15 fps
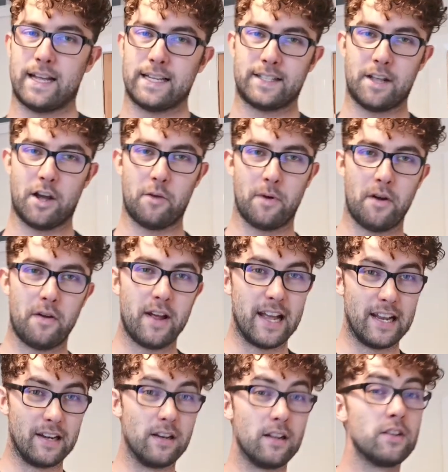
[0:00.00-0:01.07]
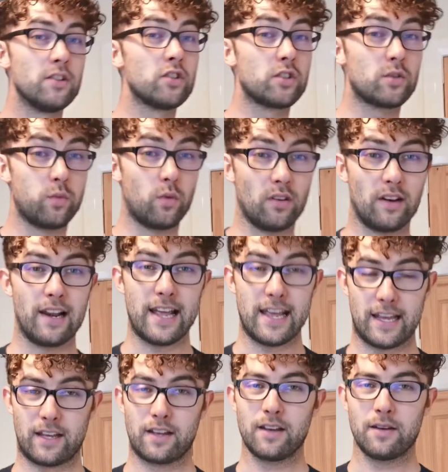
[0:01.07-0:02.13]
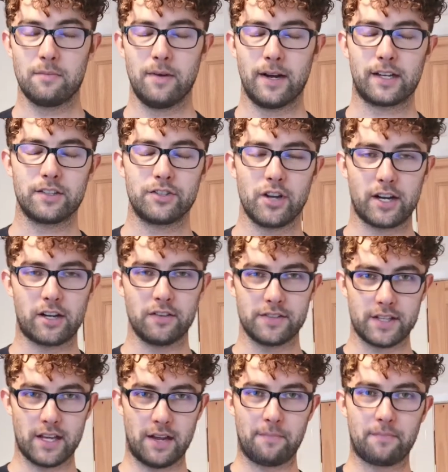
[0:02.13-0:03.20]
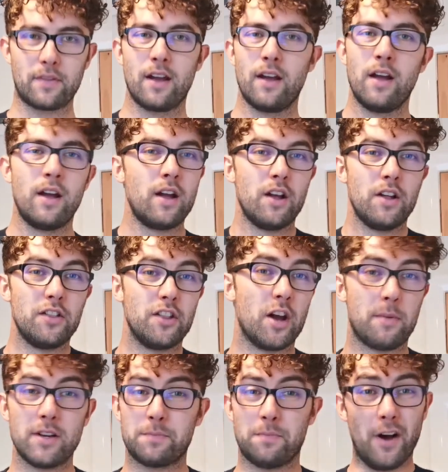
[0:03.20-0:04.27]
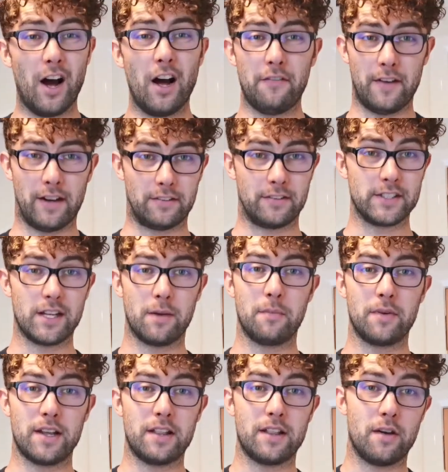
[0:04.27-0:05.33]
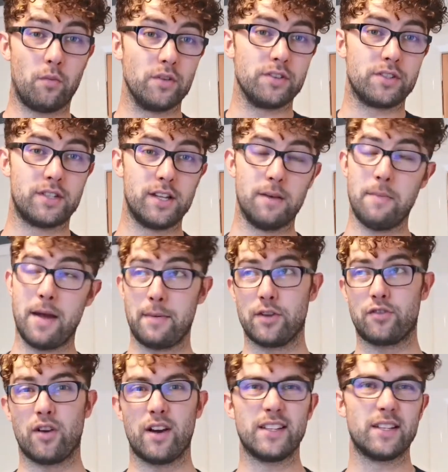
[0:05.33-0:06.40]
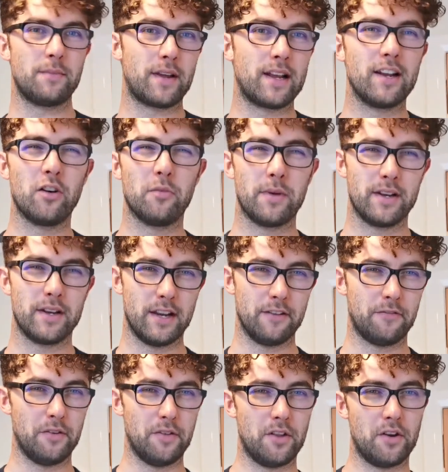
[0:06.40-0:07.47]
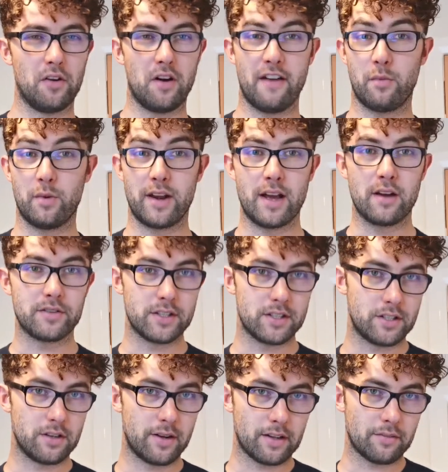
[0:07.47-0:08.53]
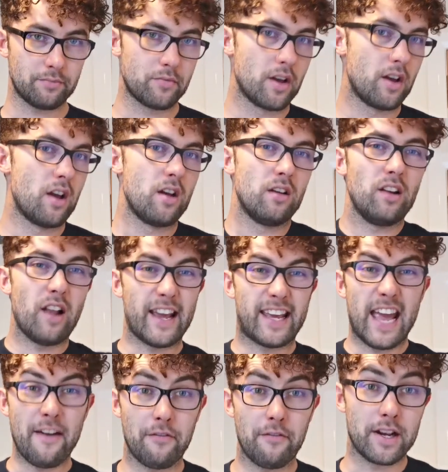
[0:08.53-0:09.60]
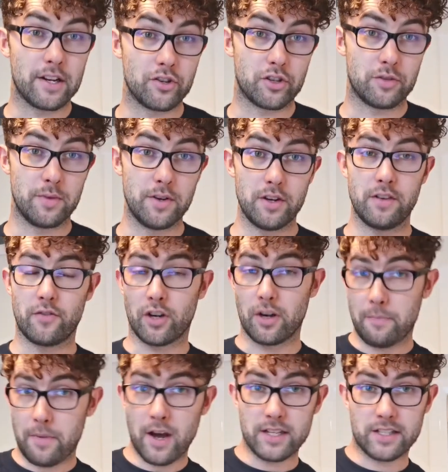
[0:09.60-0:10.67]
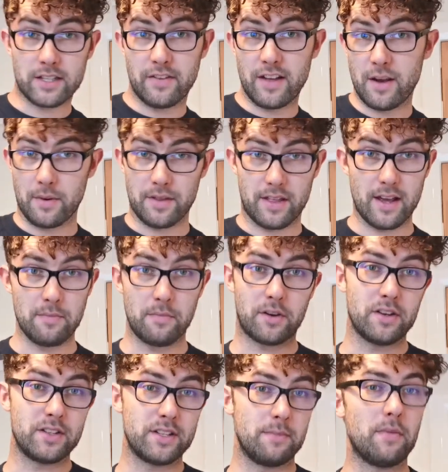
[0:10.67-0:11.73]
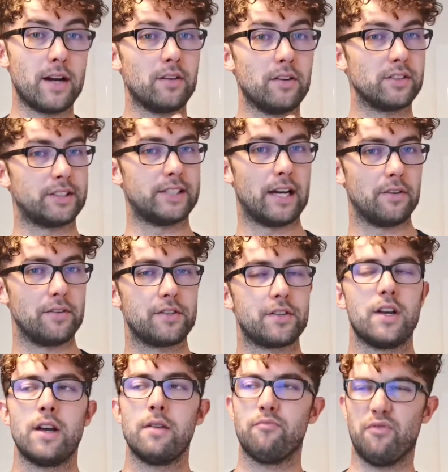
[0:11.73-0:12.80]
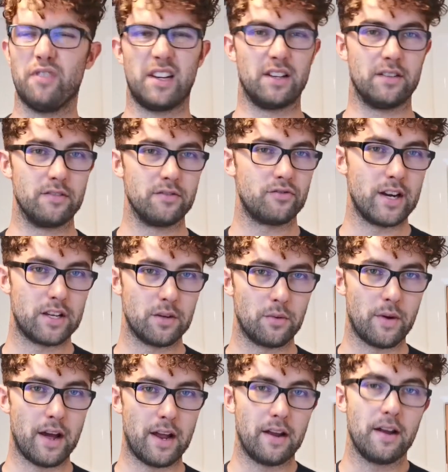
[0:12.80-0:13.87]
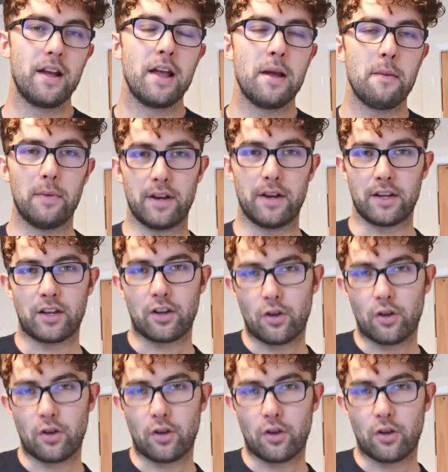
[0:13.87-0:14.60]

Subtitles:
The oboe in Swan Lake by Tchaikovsky. The oboe is perfect for somebody that wants to maybe try something a little bit different than what everybody else is doing. Like every instrument, you've got to persevere with it because it might not sound brilliant straight away, but you